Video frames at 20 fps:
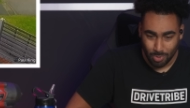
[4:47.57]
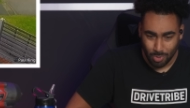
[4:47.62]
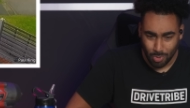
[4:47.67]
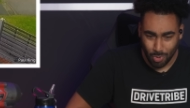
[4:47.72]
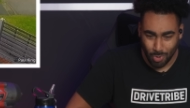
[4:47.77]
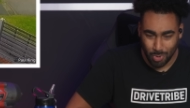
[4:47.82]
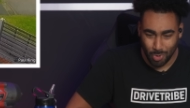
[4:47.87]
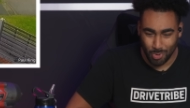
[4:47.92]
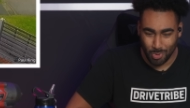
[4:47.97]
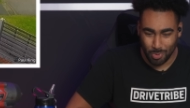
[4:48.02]

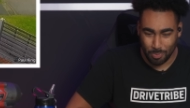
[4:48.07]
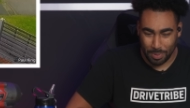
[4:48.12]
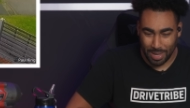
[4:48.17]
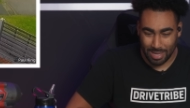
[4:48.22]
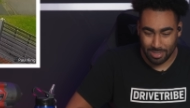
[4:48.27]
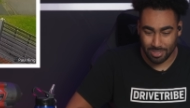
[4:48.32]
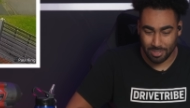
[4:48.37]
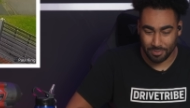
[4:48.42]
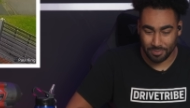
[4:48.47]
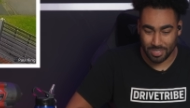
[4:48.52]
Ooh,
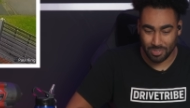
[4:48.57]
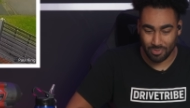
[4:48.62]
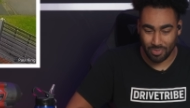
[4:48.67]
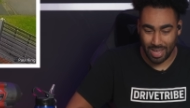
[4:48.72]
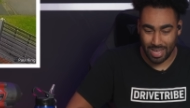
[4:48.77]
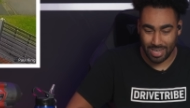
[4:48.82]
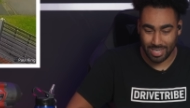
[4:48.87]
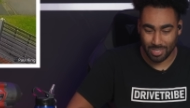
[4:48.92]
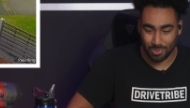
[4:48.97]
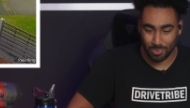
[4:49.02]
bounced off his
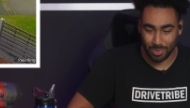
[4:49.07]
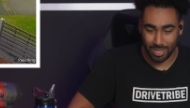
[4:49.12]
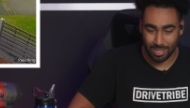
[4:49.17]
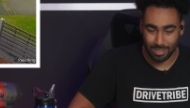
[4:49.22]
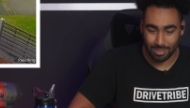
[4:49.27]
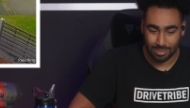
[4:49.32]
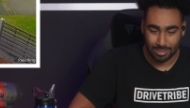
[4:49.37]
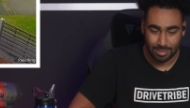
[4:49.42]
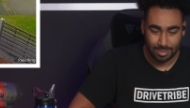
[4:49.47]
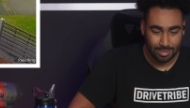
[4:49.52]
van as
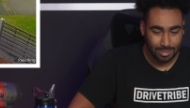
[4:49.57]
well.